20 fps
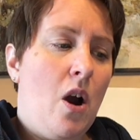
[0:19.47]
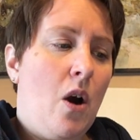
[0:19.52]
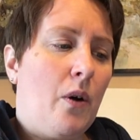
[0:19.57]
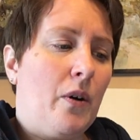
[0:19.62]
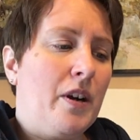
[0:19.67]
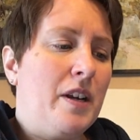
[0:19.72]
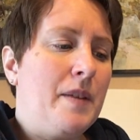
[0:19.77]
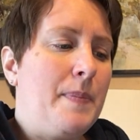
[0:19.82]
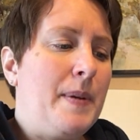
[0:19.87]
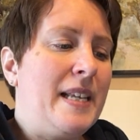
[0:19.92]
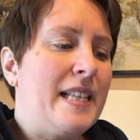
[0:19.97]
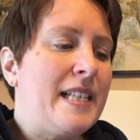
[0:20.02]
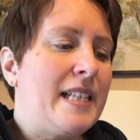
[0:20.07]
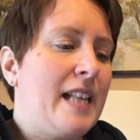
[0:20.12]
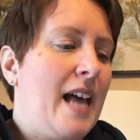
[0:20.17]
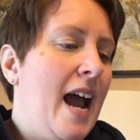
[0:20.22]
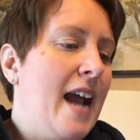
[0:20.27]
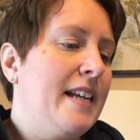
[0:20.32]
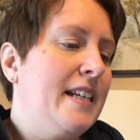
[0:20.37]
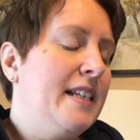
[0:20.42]
Or he'd be
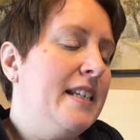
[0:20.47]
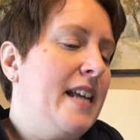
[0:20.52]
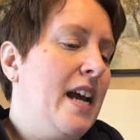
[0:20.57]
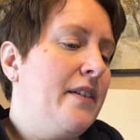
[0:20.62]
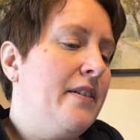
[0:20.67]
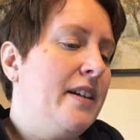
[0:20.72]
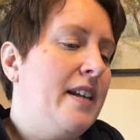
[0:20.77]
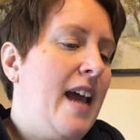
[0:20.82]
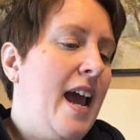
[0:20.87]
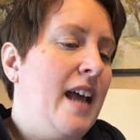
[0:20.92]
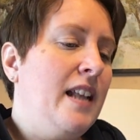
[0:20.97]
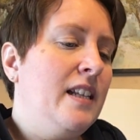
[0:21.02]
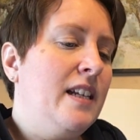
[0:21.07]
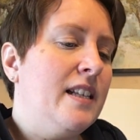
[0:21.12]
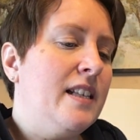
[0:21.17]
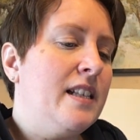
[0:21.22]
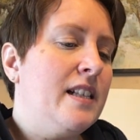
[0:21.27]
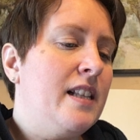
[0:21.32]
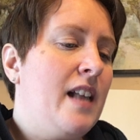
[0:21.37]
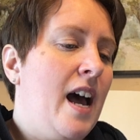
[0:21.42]
sliding down an
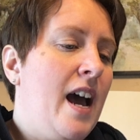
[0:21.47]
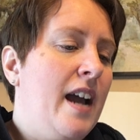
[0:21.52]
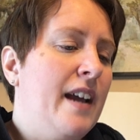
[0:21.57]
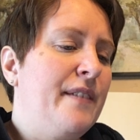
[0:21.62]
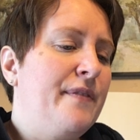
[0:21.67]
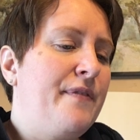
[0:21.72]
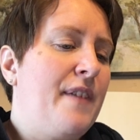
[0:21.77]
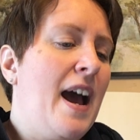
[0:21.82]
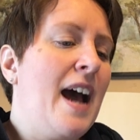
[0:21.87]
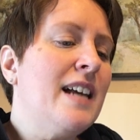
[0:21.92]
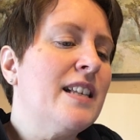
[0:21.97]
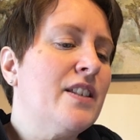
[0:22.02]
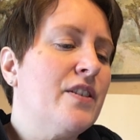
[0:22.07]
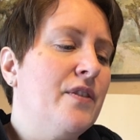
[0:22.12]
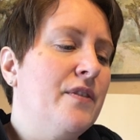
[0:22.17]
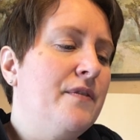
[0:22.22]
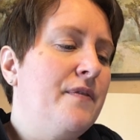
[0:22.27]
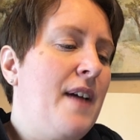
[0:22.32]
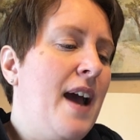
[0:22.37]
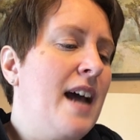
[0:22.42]
endless slide, faster
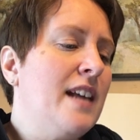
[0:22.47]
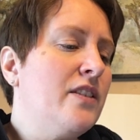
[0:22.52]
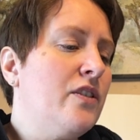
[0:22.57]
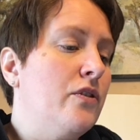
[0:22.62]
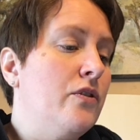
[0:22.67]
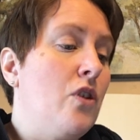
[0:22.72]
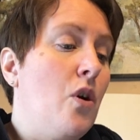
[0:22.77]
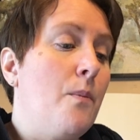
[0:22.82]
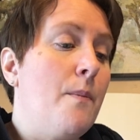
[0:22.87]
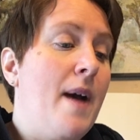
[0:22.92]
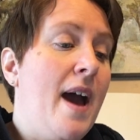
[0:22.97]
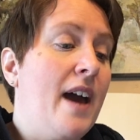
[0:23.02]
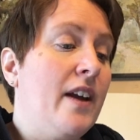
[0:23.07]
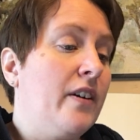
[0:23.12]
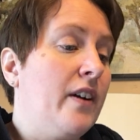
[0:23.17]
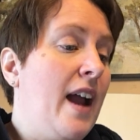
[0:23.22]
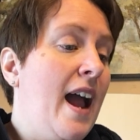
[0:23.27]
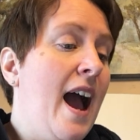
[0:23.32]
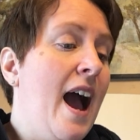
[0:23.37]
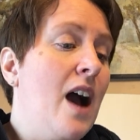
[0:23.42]
and faster, no
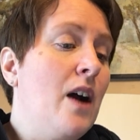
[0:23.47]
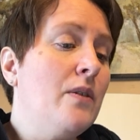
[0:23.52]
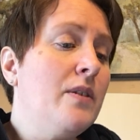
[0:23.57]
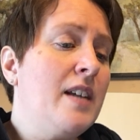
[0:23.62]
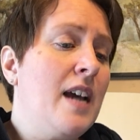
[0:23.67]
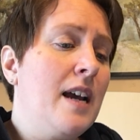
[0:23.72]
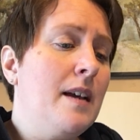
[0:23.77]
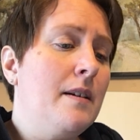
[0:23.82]
matter how